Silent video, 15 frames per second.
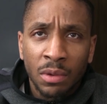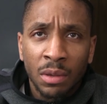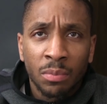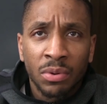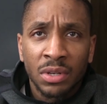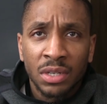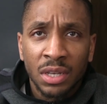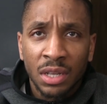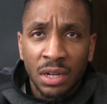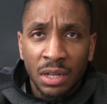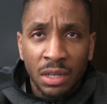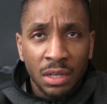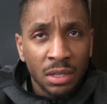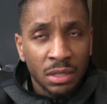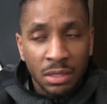We appreciate
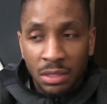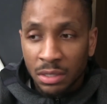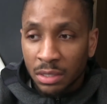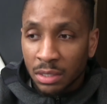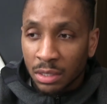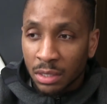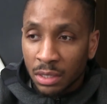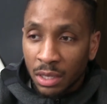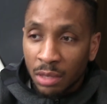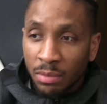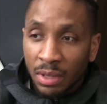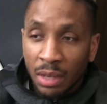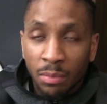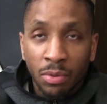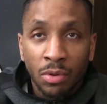it. Just
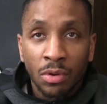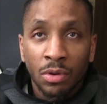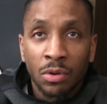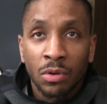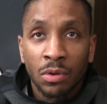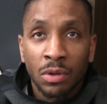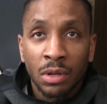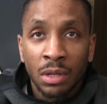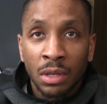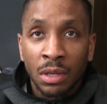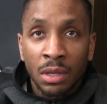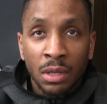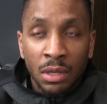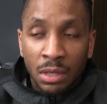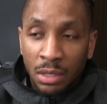keep that pouring on.
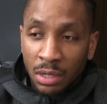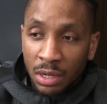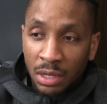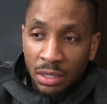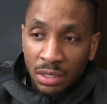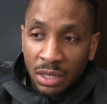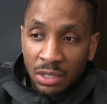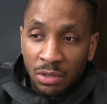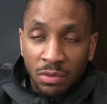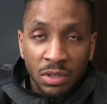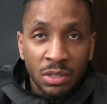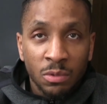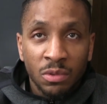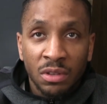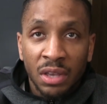That's the
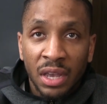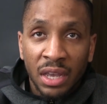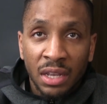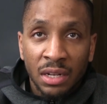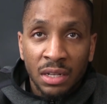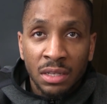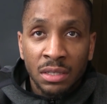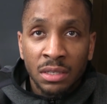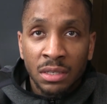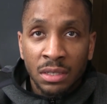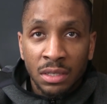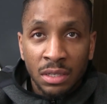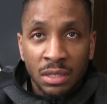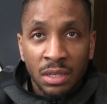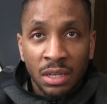reason we've had this
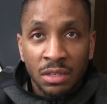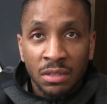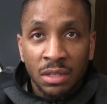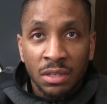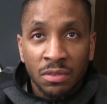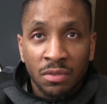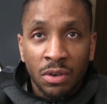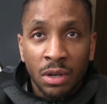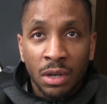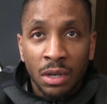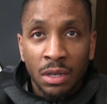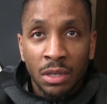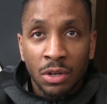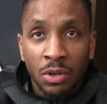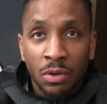success thus far.
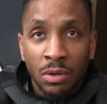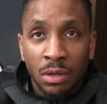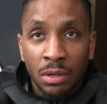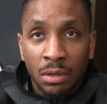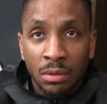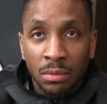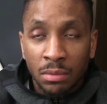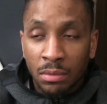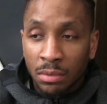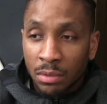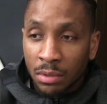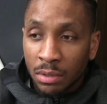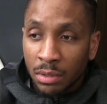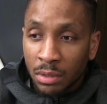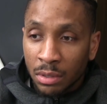
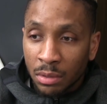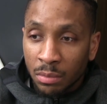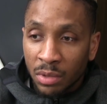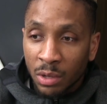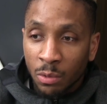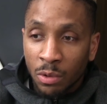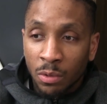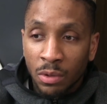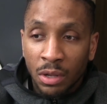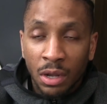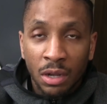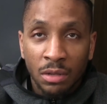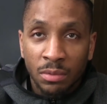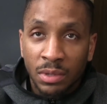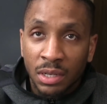Being where we
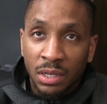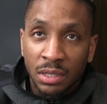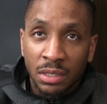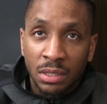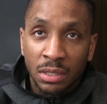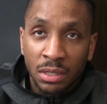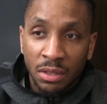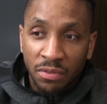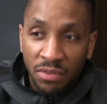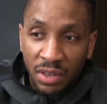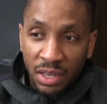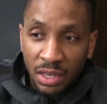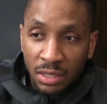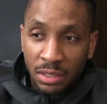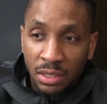are because the
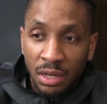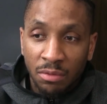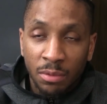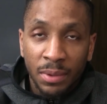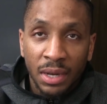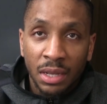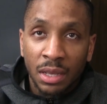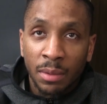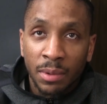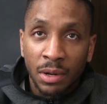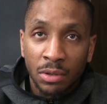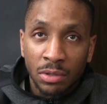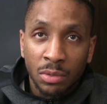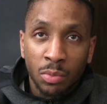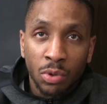fans and everybody coming
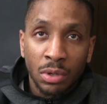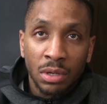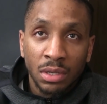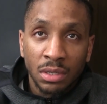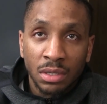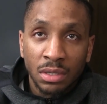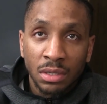out supporting us.